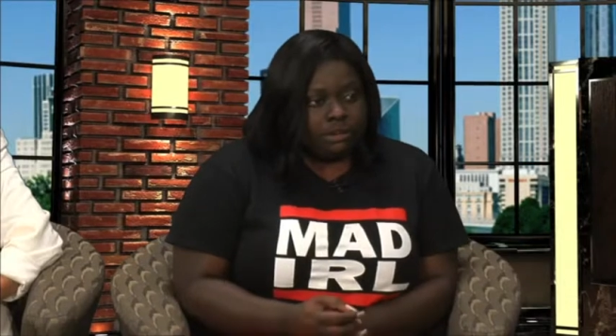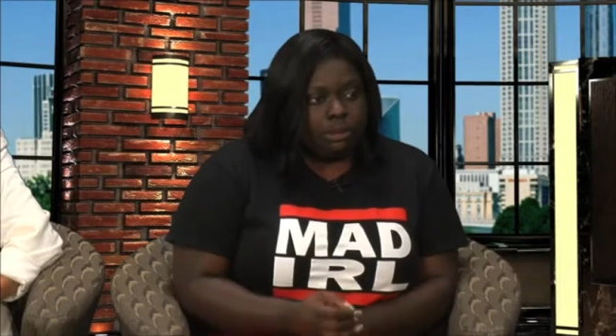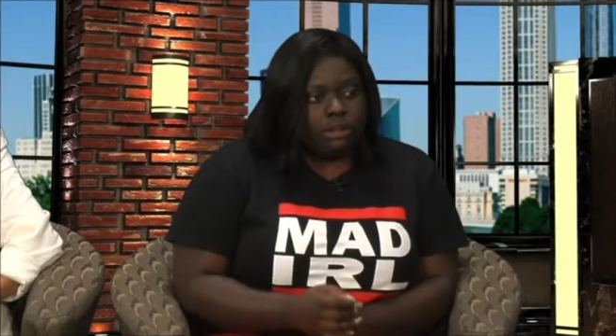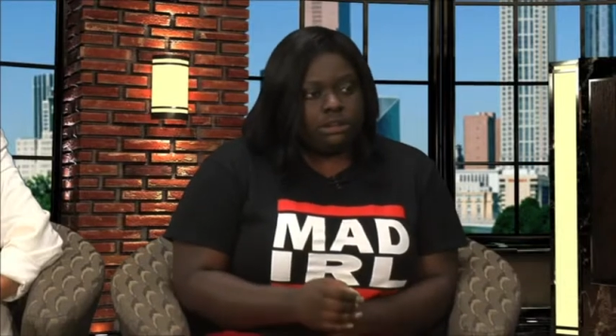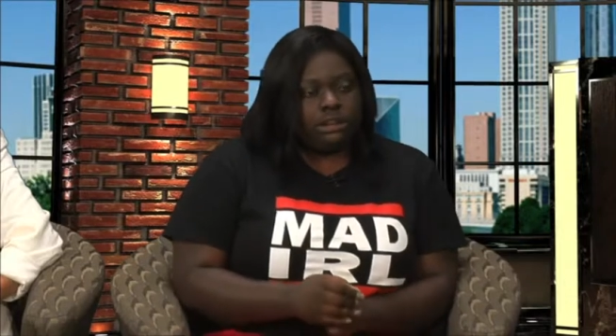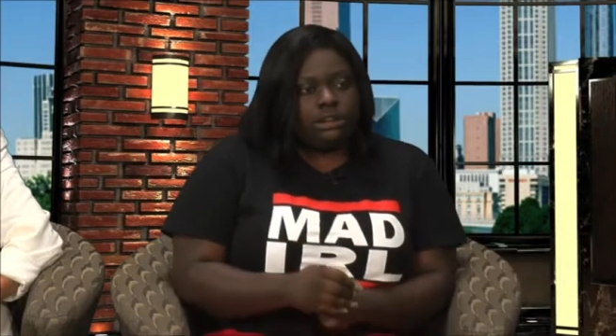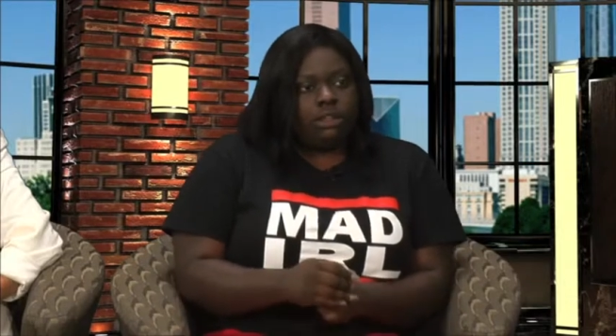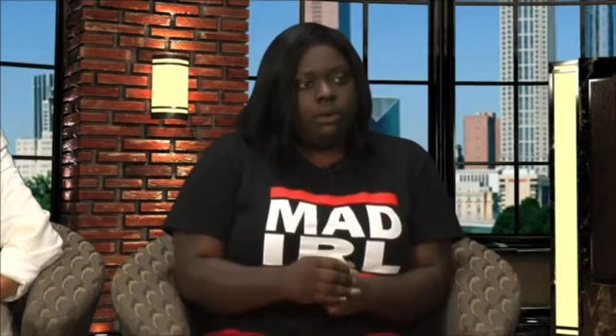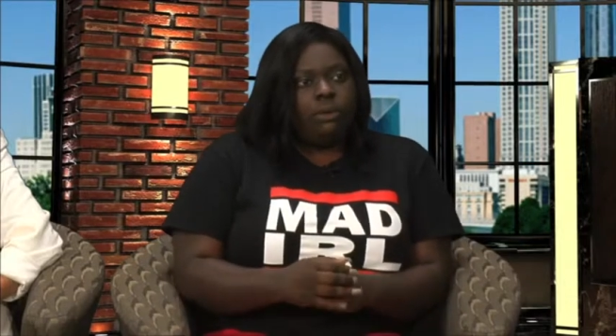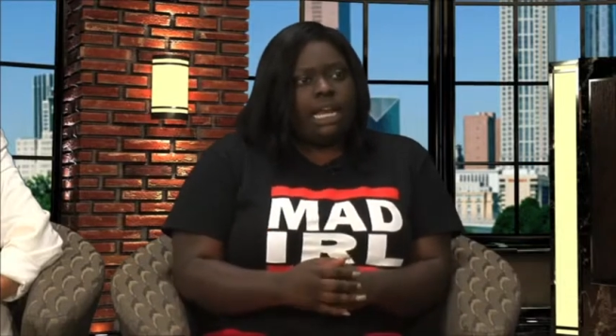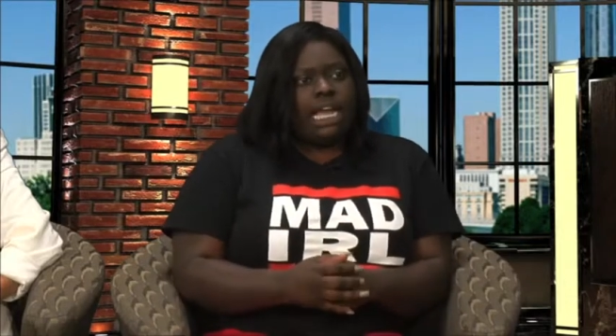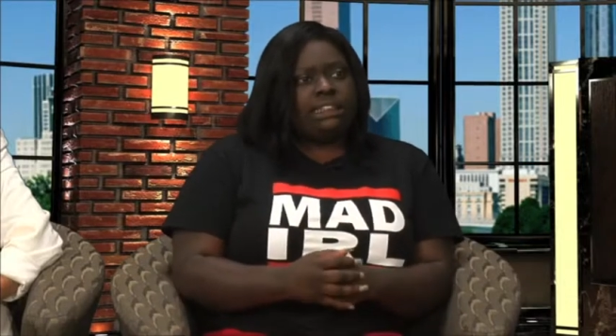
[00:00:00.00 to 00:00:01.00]
mostly.
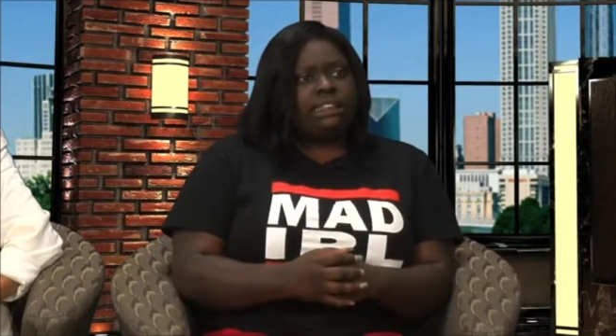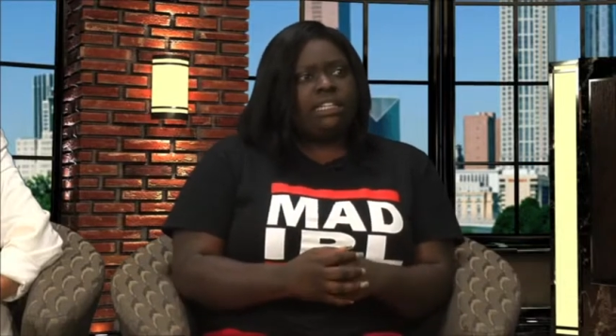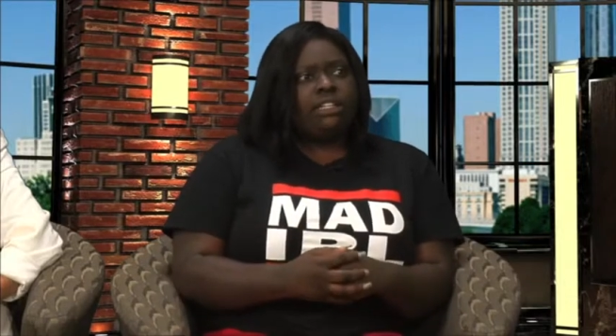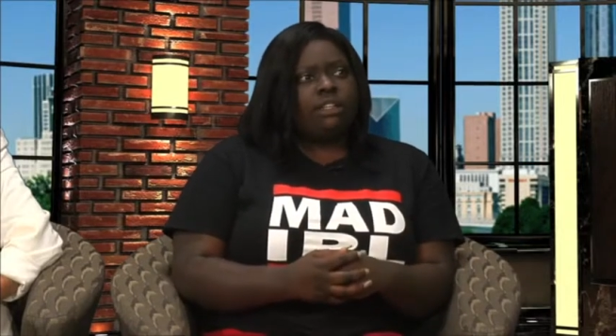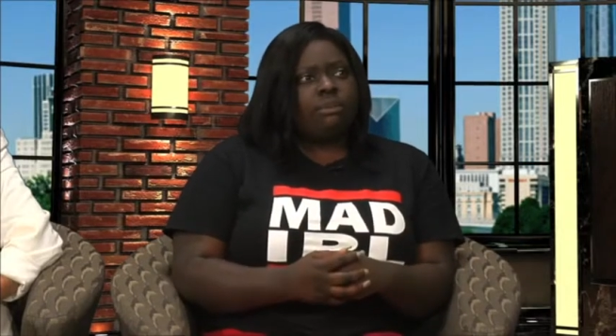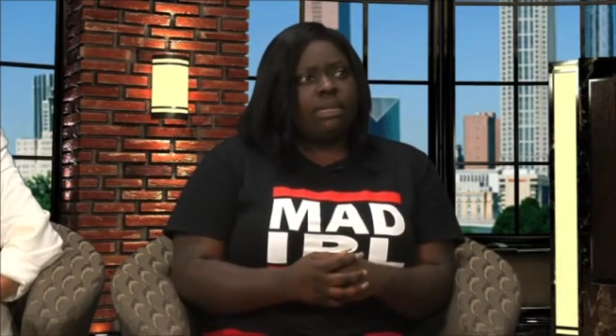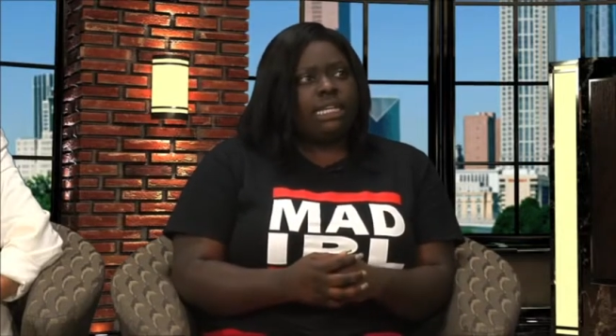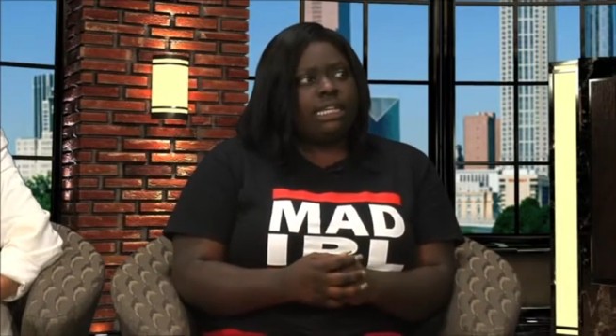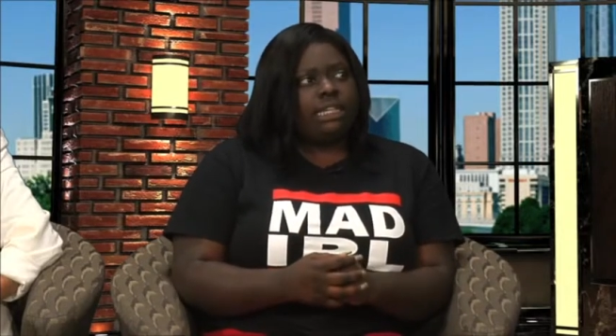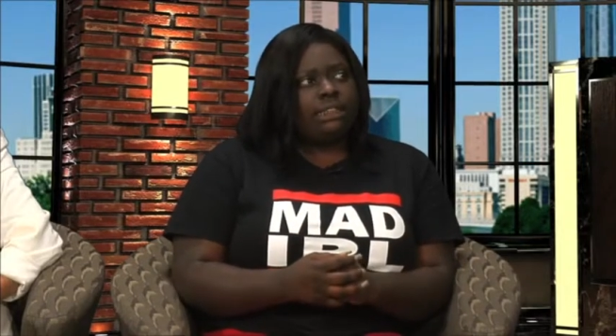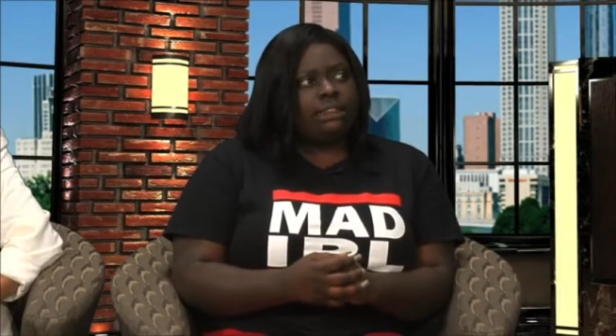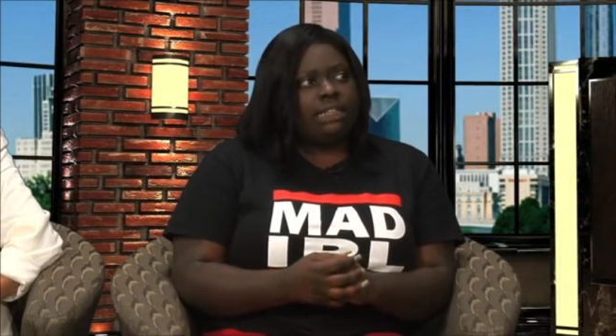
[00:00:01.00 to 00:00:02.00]
So what I tell them
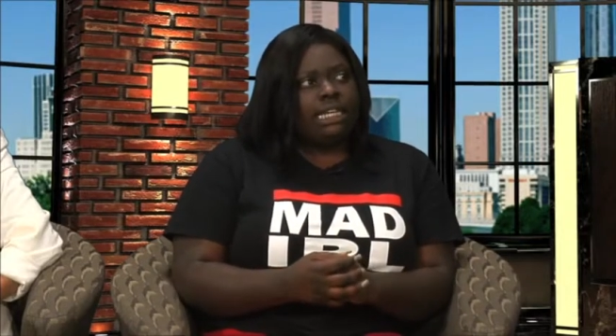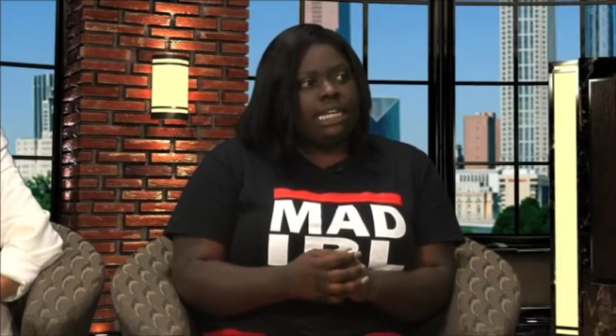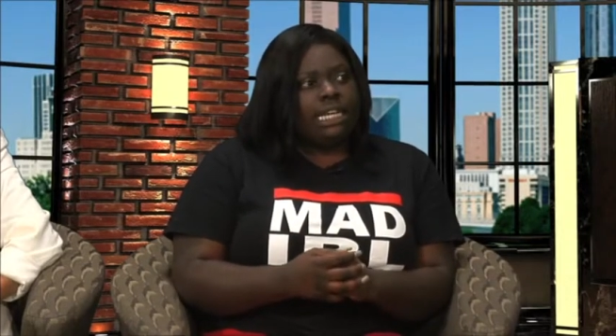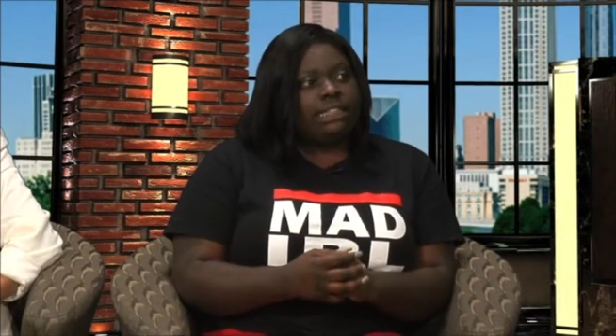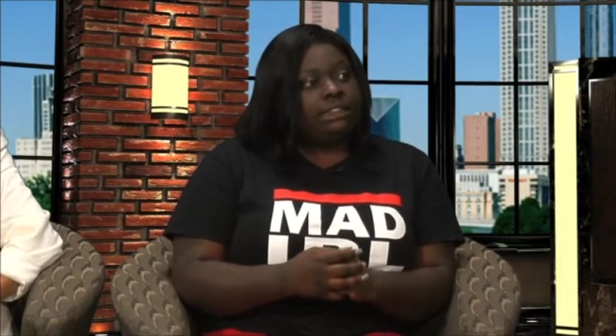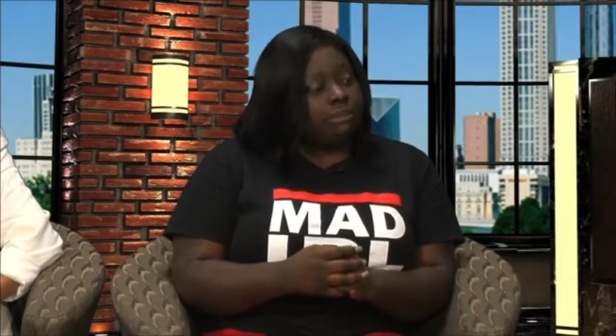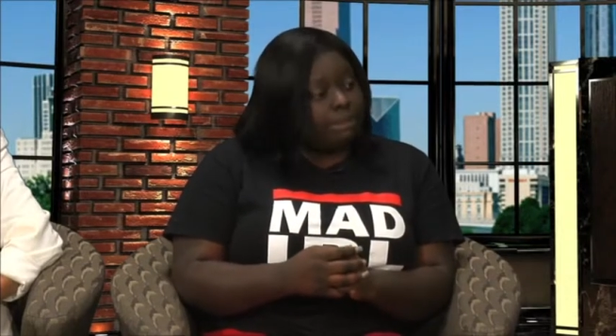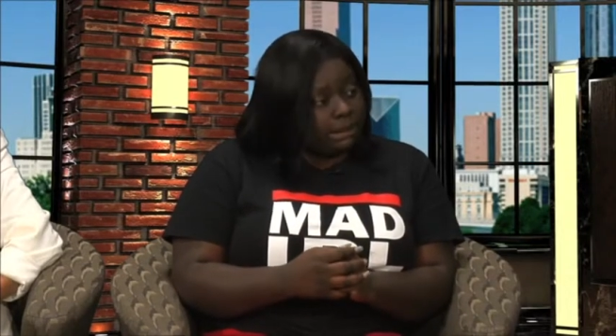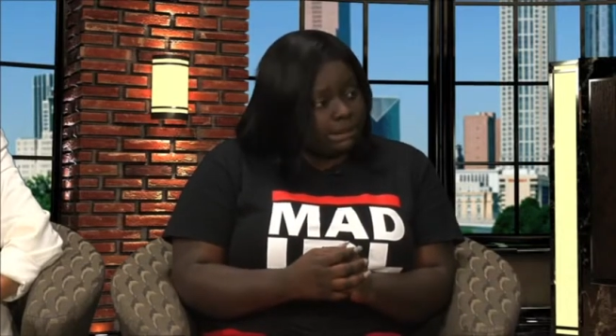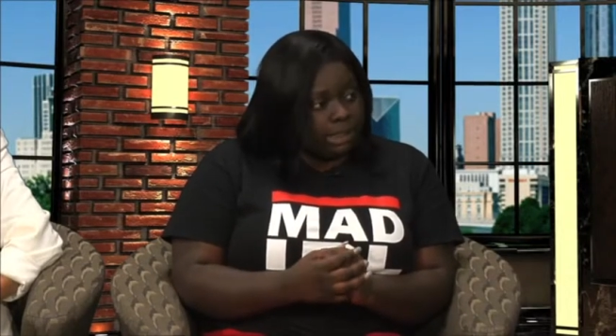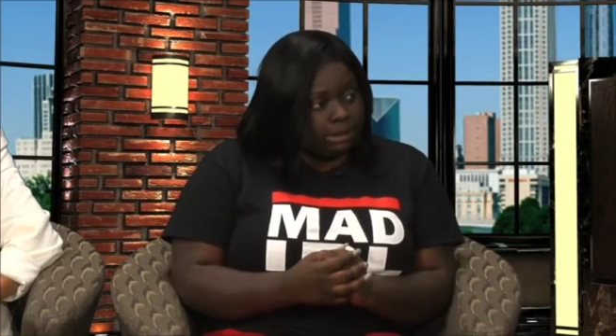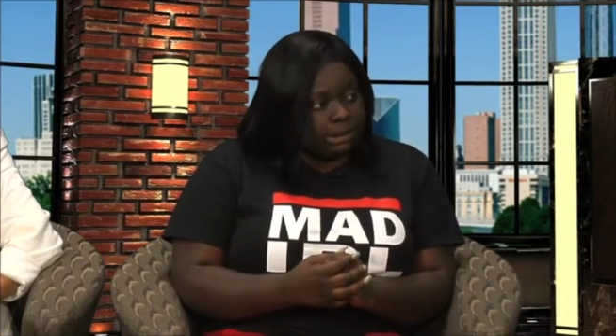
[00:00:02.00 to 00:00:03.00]
is it's the
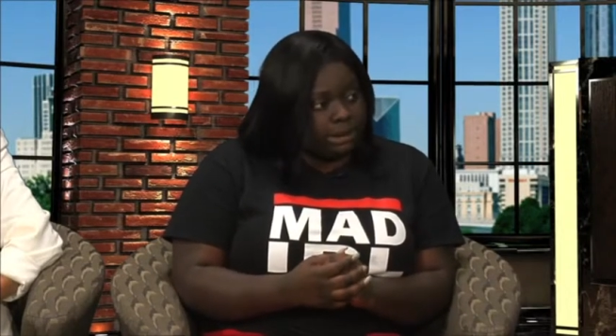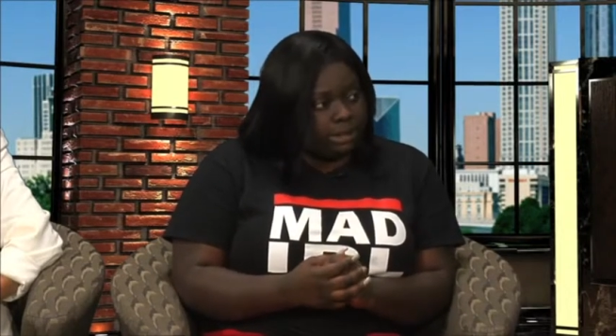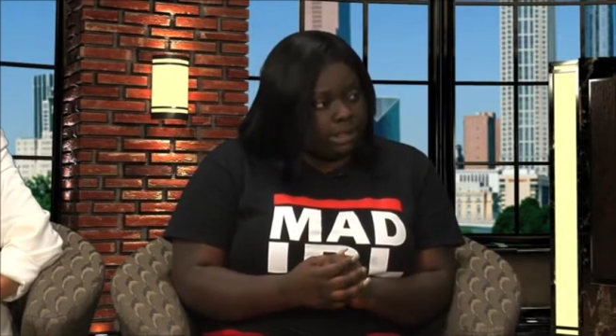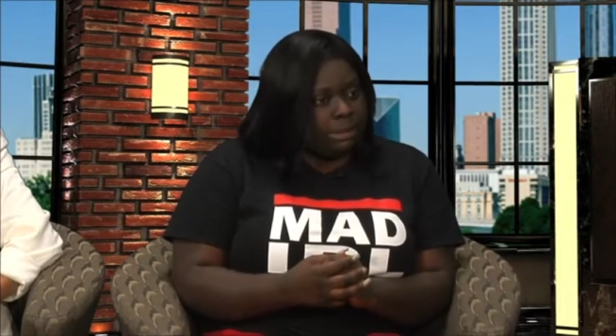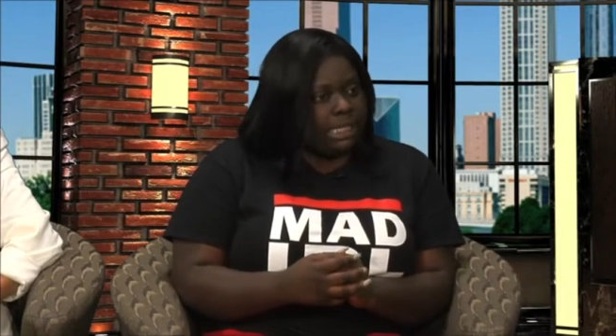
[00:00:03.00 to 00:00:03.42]
best kept secret,